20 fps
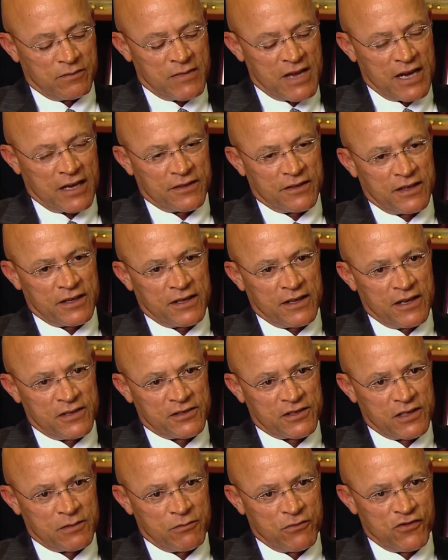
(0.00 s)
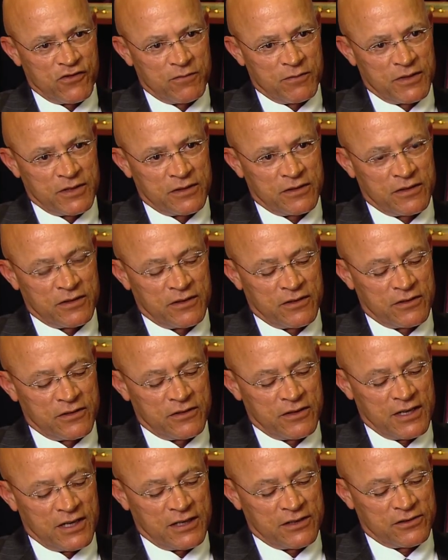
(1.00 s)
Back in the days of the movement, you know,
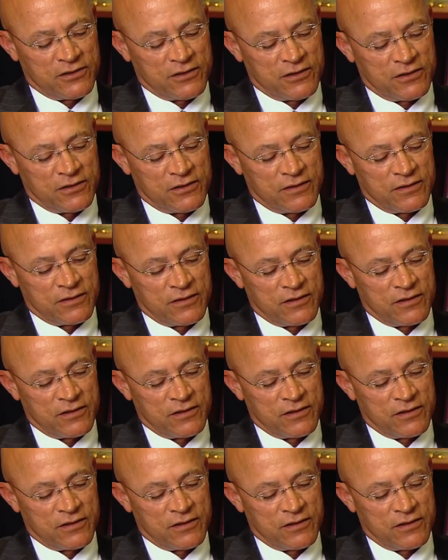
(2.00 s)
you had your